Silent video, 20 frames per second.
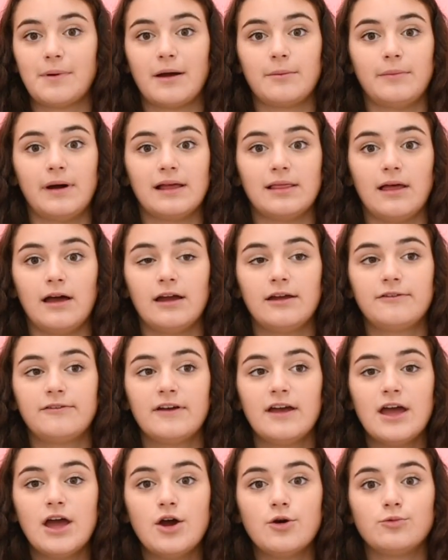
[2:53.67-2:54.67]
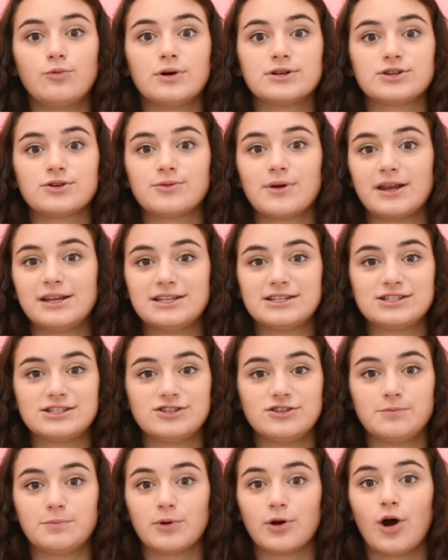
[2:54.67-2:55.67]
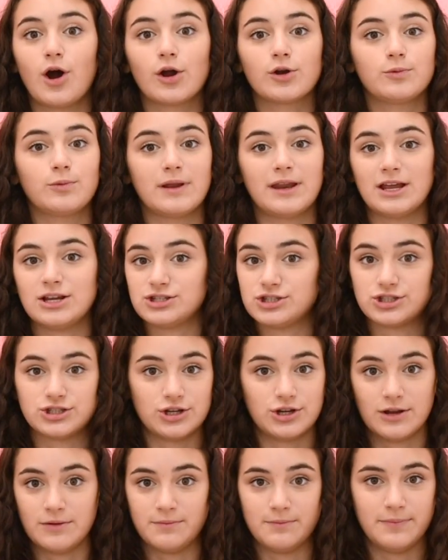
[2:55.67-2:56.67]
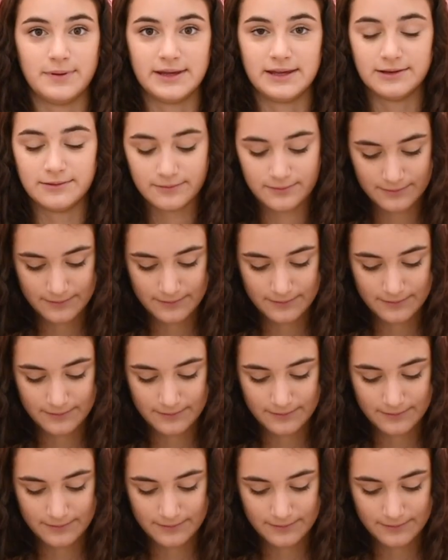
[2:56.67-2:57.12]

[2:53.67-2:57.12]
about my life was already super hard, but it shouldn't be.